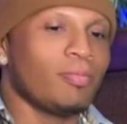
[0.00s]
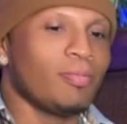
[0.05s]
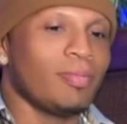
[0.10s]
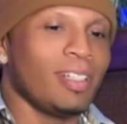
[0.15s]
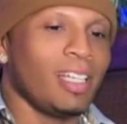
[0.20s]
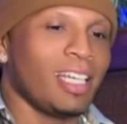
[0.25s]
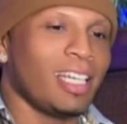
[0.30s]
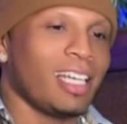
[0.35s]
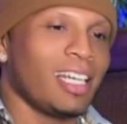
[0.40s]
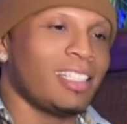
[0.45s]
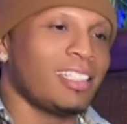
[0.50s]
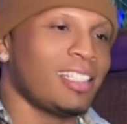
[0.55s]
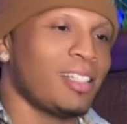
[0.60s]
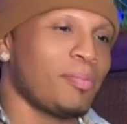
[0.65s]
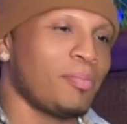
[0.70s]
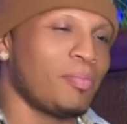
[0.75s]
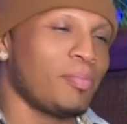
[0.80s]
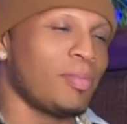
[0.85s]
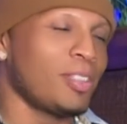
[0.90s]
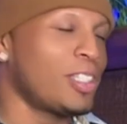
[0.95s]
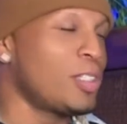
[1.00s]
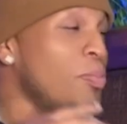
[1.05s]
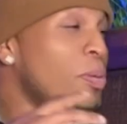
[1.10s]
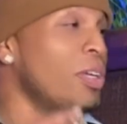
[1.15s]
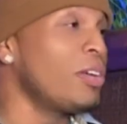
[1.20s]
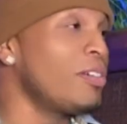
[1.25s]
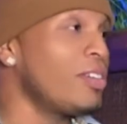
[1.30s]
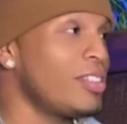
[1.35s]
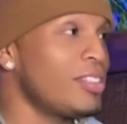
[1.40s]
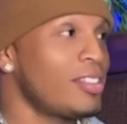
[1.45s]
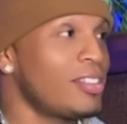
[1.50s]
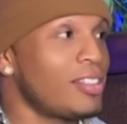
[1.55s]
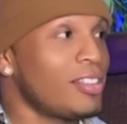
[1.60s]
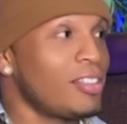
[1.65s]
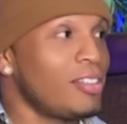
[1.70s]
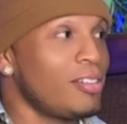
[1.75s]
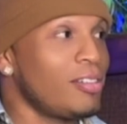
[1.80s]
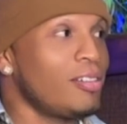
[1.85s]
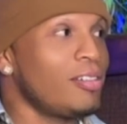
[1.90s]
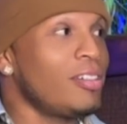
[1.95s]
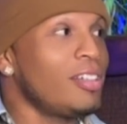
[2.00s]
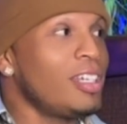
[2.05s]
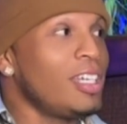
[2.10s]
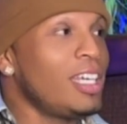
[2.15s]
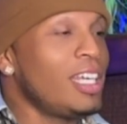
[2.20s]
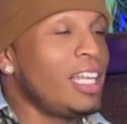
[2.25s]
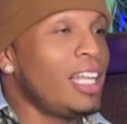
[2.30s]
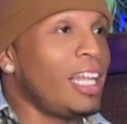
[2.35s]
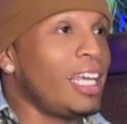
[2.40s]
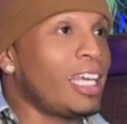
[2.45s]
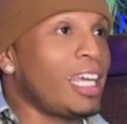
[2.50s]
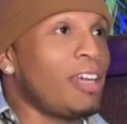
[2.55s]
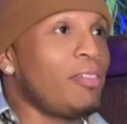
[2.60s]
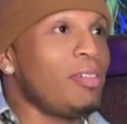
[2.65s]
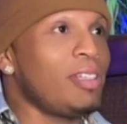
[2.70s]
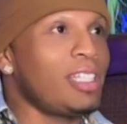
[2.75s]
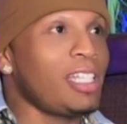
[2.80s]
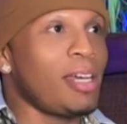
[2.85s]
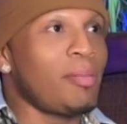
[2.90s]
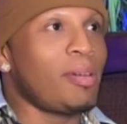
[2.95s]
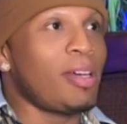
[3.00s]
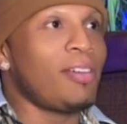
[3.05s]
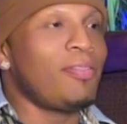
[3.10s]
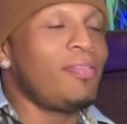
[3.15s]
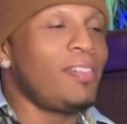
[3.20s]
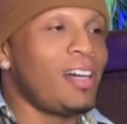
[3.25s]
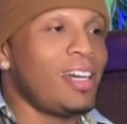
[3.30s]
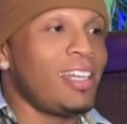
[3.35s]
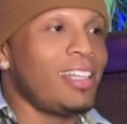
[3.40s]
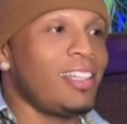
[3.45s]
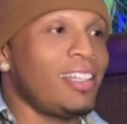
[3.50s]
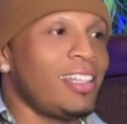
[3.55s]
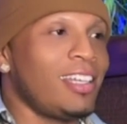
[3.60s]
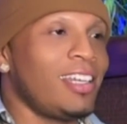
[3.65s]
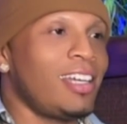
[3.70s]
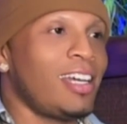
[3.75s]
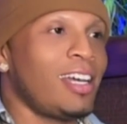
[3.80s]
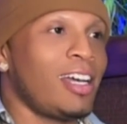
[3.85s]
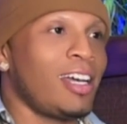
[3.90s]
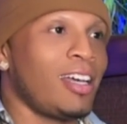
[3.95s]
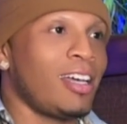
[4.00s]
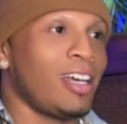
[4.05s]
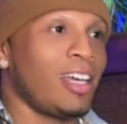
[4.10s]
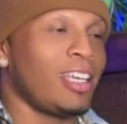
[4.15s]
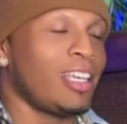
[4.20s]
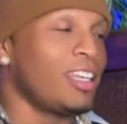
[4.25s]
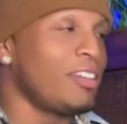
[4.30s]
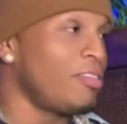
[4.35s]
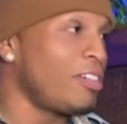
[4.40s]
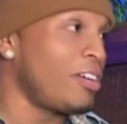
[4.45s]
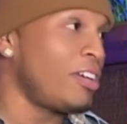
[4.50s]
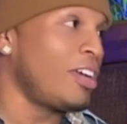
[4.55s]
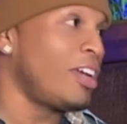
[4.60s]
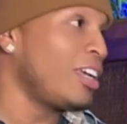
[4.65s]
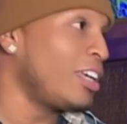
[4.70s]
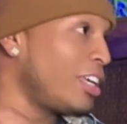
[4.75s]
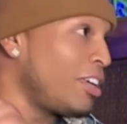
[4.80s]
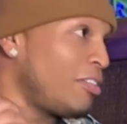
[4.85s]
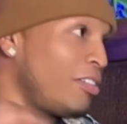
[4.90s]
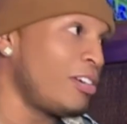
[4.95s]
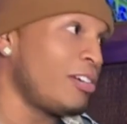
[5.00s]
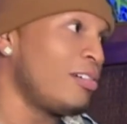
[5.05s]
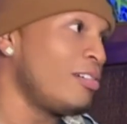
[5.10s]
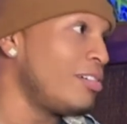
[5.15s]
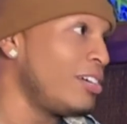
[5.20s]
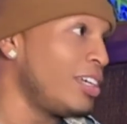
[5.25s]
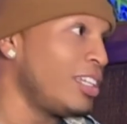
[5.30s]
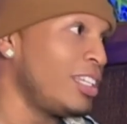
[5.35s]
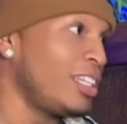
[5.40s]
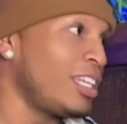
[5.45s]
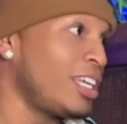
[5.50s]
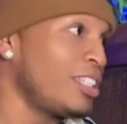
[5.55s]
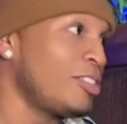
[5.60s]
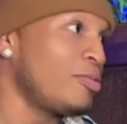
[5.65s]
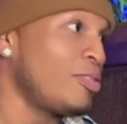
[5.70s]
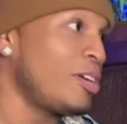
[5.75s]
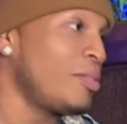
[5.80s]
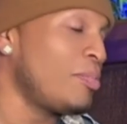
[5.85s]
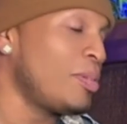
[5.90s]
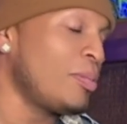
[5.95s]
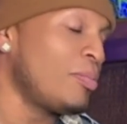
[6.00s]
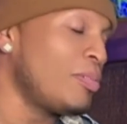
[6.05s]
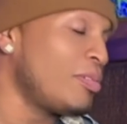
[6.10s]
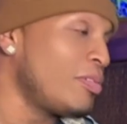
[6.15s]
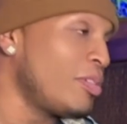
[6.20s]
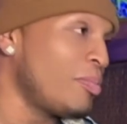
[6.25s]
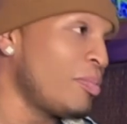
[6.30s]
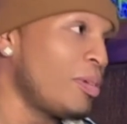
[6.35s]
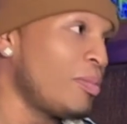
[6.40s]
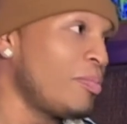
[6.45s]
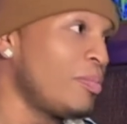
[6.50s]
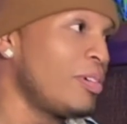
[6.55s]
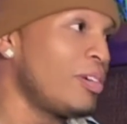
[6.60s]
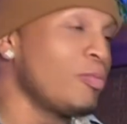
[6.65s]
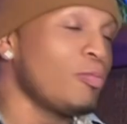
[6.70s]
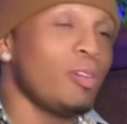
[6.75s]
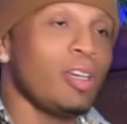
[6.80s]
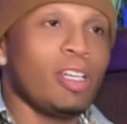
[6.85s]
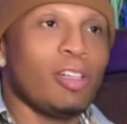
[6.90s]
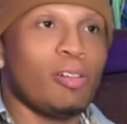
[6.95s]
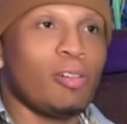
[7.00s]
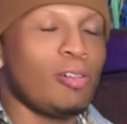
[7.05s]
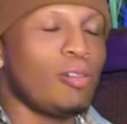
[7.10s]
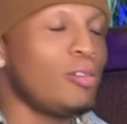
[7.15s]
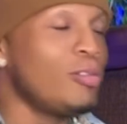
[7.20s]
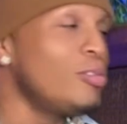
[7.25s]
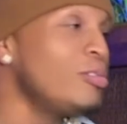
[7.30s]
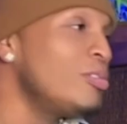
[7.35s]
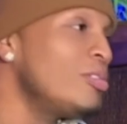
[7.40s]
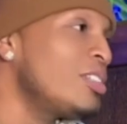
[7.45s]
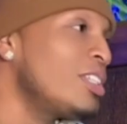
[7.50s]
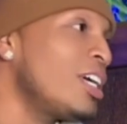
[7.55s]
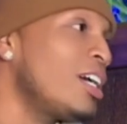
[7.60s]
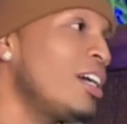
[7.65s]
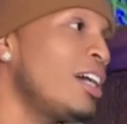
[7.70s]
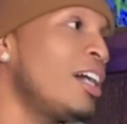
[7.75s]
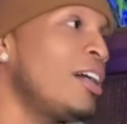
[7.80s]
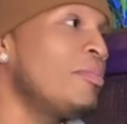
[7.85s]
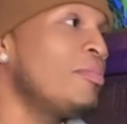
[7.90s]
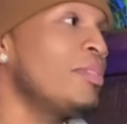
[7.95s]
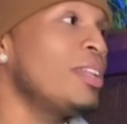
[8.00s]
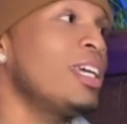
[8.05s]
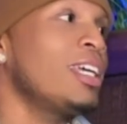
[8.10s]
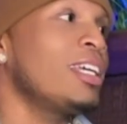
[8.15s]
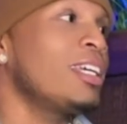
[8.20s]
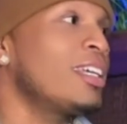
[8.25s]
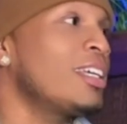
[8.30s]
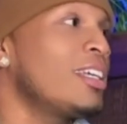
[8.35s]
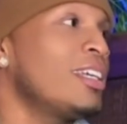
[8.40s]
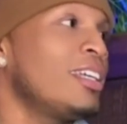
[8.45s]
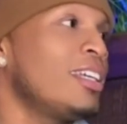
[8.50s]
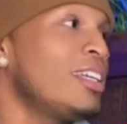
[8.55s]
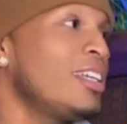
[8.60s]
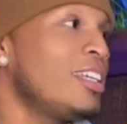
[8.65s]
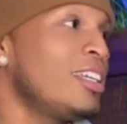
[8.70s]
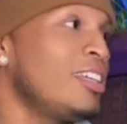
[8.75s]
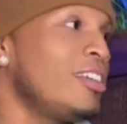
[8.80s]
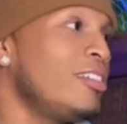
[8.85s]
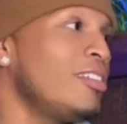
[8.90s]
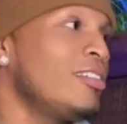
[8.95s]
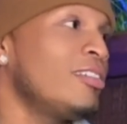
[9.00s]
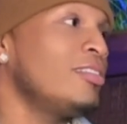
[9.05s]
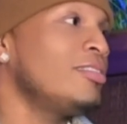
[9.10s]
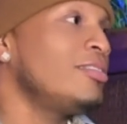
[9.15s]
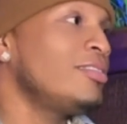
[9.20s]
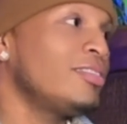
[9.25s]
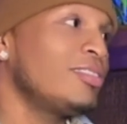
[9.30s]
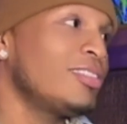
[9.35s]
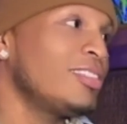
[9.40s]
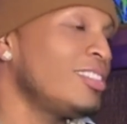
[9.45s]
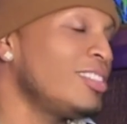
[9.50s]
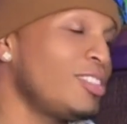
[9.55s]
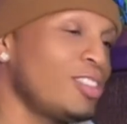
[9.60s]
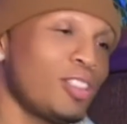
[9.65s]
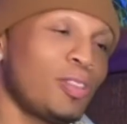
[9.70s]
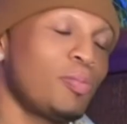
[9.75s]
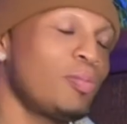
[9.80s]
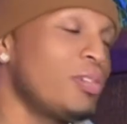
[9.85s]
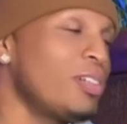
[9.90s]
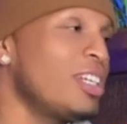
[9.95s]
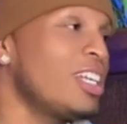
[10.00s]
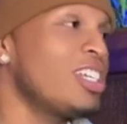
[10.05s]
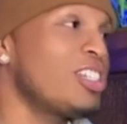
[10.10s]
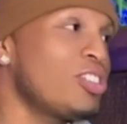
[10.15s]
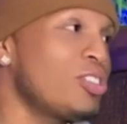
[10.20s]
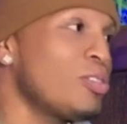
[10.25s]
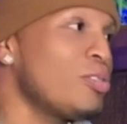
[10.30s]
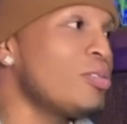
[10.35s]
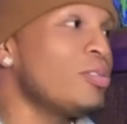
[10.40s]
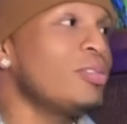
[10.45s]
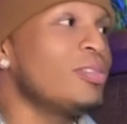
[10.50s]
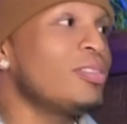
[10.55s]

like as a experience. Like every time I fight in there, I give it all, and that's what people remember. Win or lose, I'm like, just putting a show.